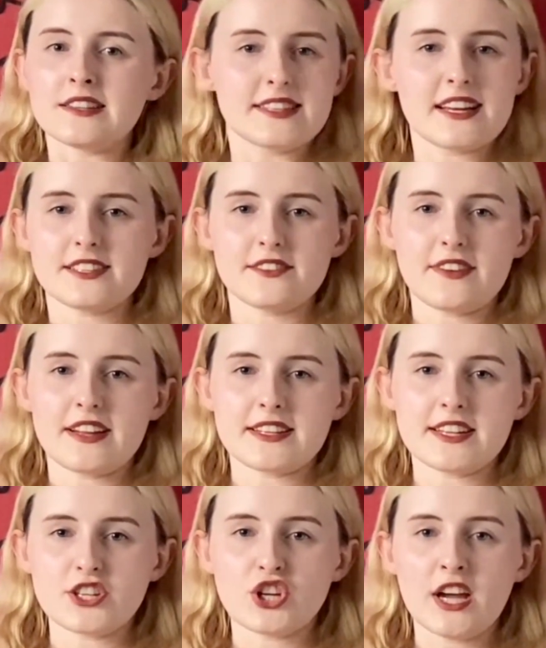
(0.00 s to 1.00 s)

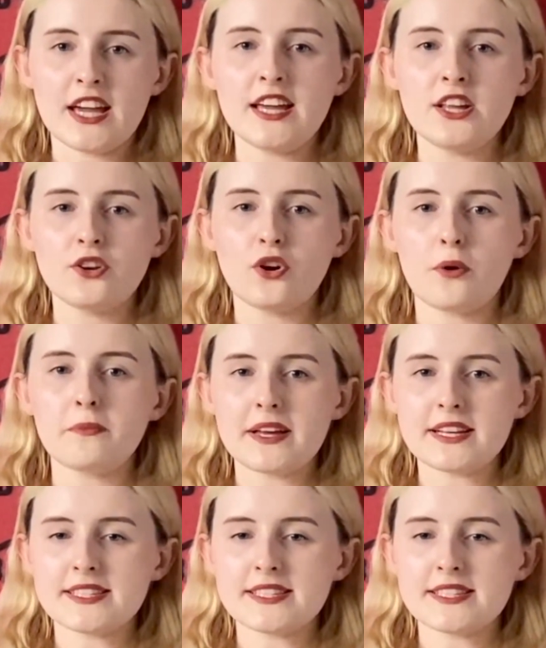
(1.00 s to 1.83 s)
disadvantage. He normally